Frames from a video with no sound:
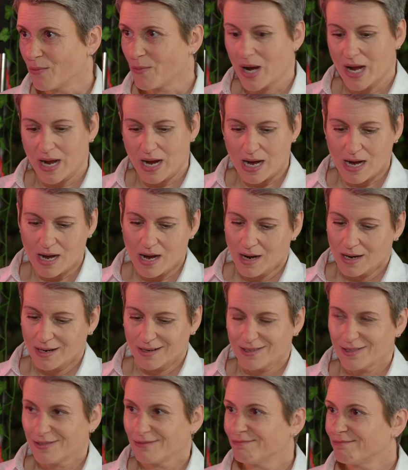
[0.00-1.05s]
the way,
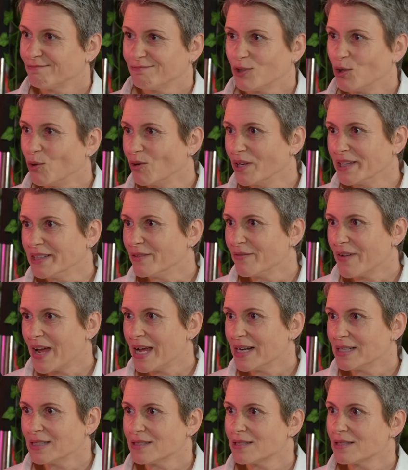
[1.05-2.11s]
calling the
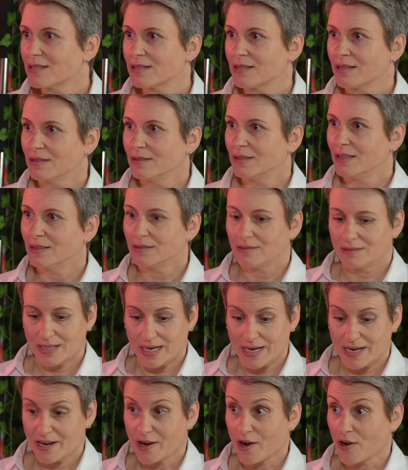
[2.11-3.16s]
vets,
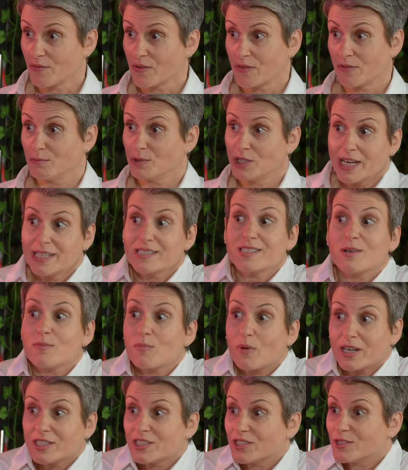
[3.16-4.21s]
taking over from chest
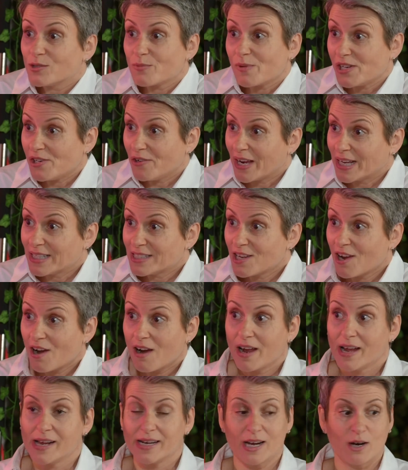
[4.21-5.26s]
compressions when you get
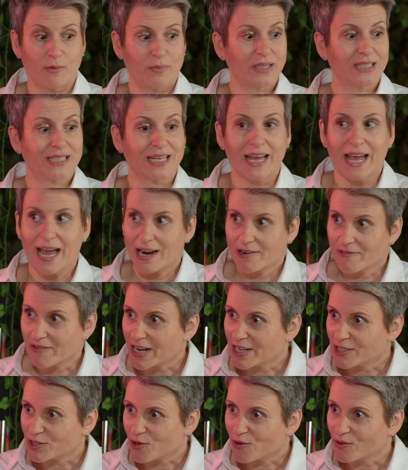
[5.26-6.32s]
tired, helping to carry
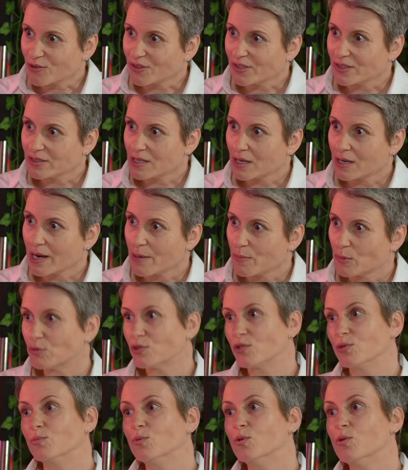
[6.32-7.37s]
a dog that's unable
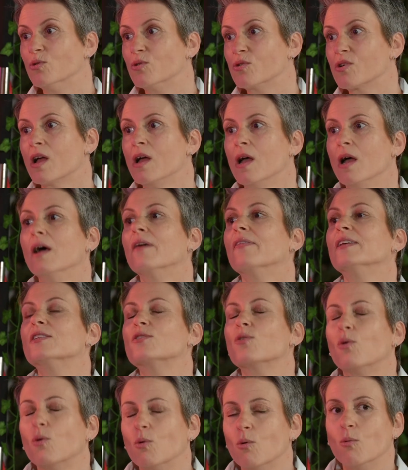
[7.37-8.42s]
to walk, there's
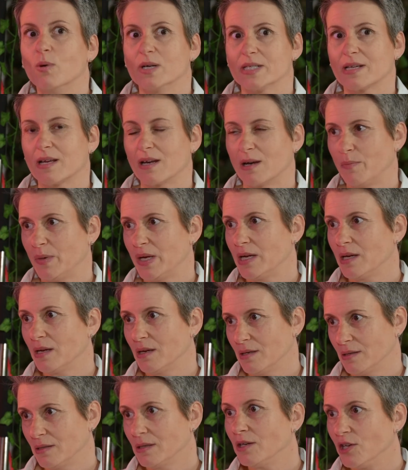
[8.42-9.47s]
always going to be
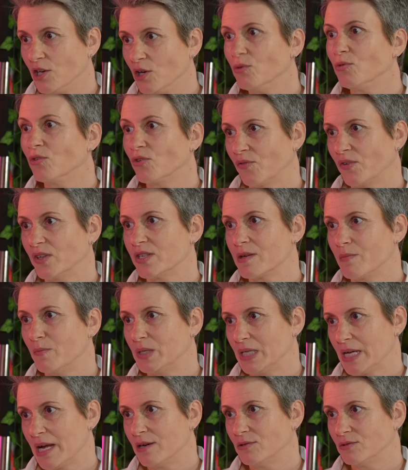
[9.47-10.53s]
use for
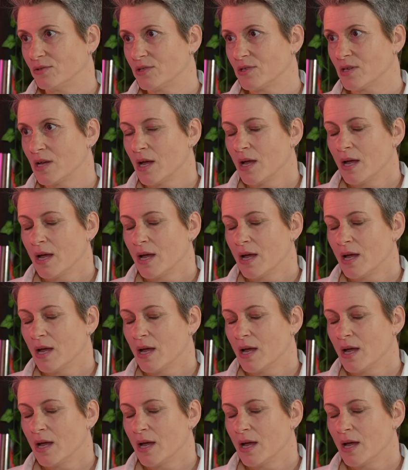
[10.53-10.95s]
somebody else.